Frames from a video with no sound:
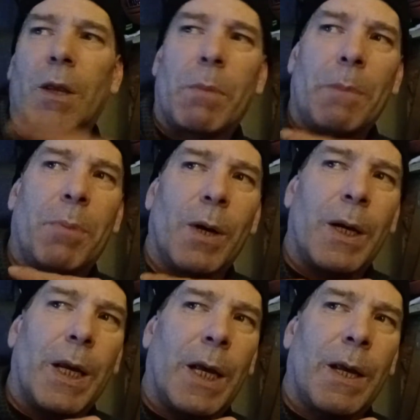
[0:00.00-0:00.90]
to be
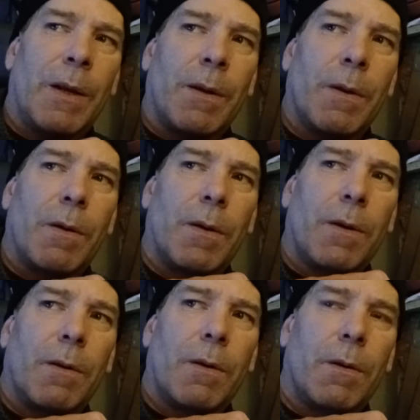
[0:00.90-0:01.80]
put in
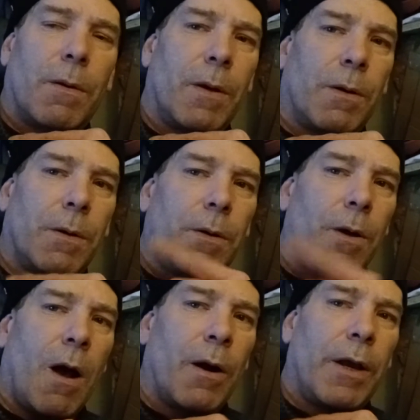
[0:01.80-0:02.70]
the
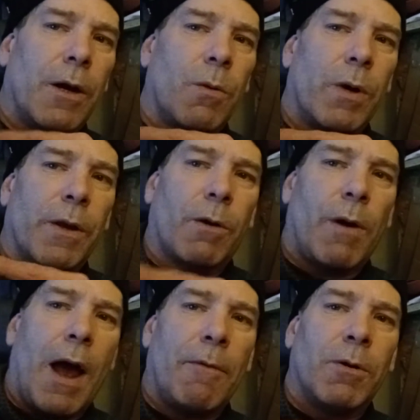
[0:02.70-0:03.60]
yard here where the
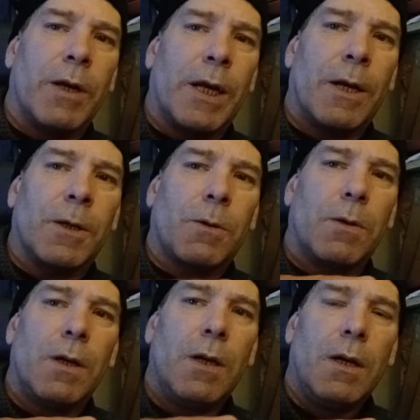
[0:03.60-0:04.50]
gravel is
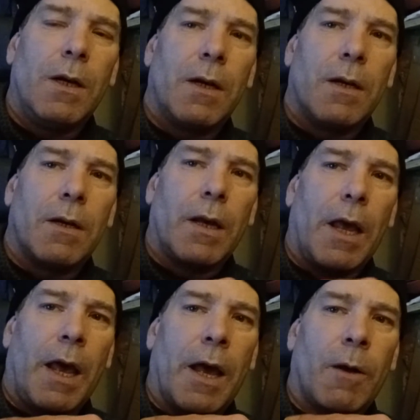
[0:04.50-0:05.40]

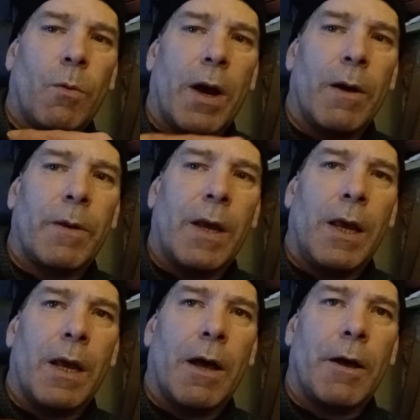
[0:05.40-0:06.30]
and where
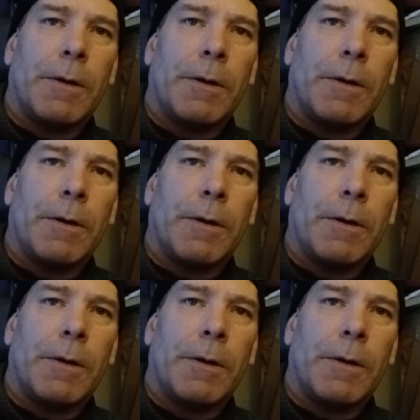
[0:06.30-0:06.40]
the